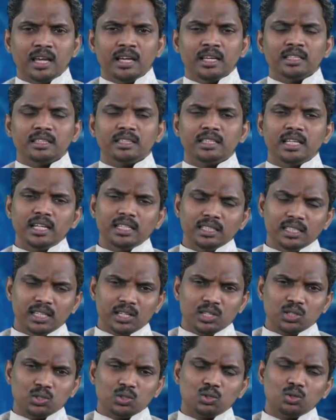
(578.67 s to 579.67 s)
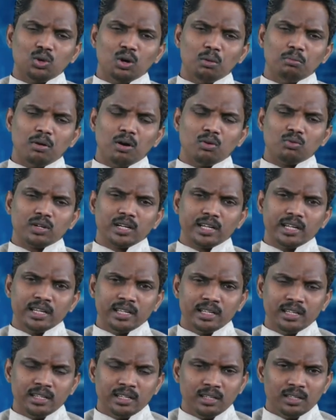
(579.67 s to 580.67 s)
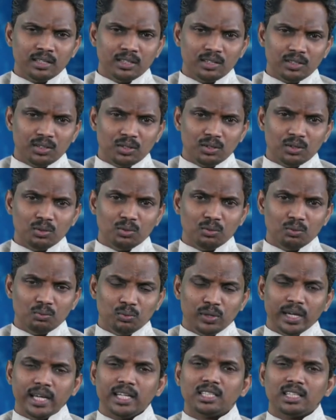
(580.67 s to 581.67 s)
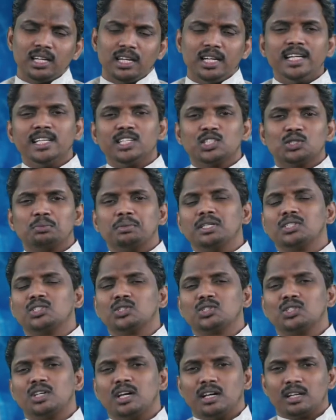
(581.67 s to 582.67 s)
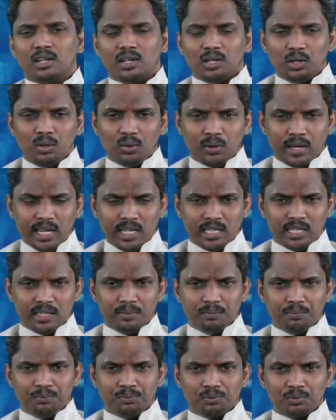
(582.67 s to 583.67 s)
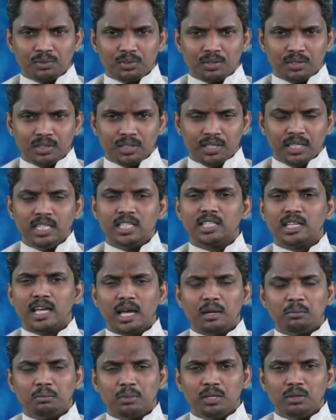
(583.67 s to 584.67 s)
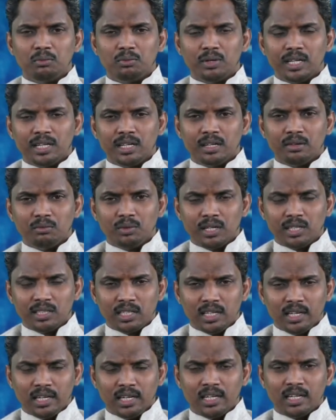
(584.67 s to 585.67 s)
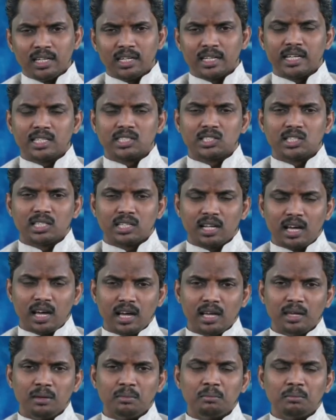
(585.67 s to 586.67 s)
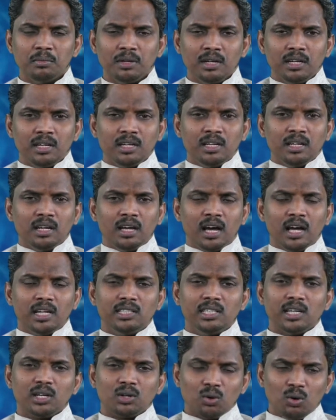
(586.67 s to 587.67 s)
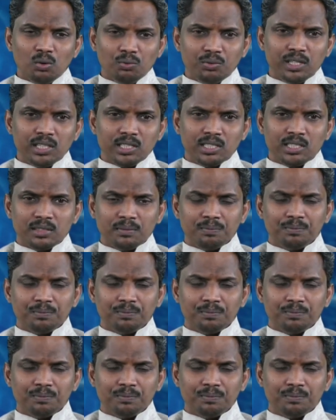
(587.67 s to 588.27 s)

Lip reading: Then there is no boundary where the learning spaces are located. It can be when the learner gets a time at their office,